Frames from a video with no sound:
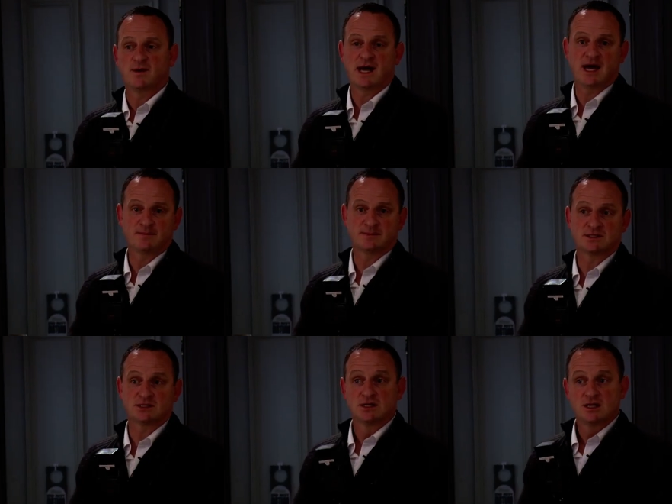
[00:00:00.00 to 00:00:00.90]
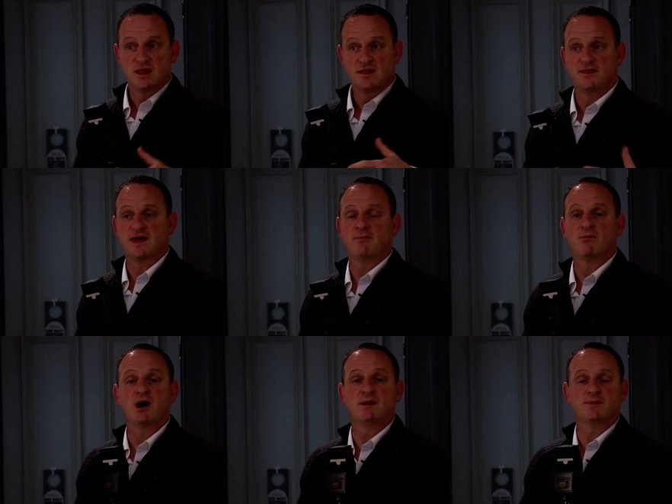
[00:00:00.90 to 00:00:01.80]
perhaps that
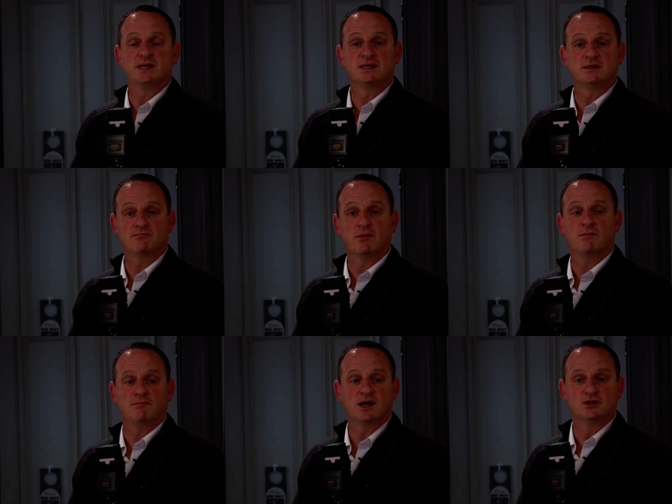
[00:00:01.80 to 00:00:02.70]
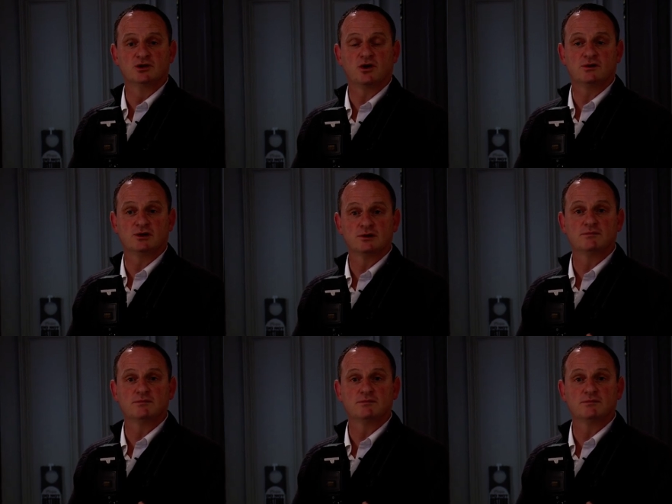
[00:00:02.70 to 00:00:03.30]
might not